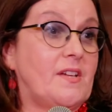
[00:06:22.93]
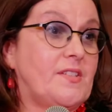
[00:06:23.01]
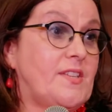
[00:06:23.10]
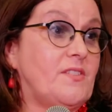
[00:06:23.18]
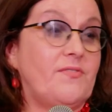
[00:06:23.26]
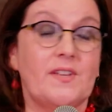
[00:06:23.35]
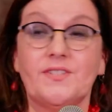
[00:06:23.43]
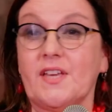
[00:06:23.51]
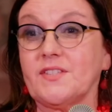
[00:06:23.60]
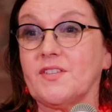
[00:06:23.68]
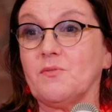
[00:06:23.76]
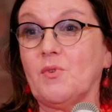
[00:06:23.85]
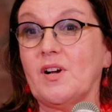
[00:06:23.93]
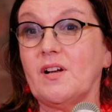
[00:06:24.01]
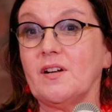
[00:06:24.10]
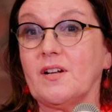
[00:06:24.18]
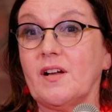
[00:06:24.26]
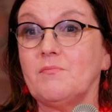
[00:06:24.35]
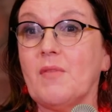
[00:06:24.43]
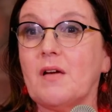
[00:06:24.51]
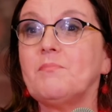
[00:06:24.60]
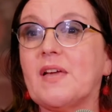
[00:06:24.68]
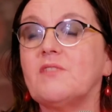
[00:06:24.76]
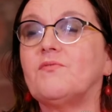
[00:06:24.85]
see fantastic work,
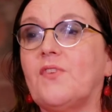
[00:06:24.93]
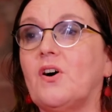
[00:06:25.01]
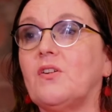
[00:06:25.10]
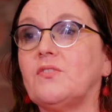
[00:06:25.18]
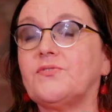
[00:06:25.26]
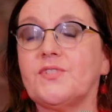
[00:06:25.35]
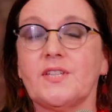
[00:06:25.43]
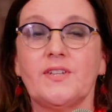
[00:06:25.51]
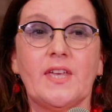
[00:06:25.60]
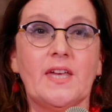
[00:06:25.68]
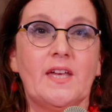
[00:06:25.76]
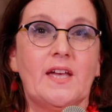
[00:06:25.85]
and be involved in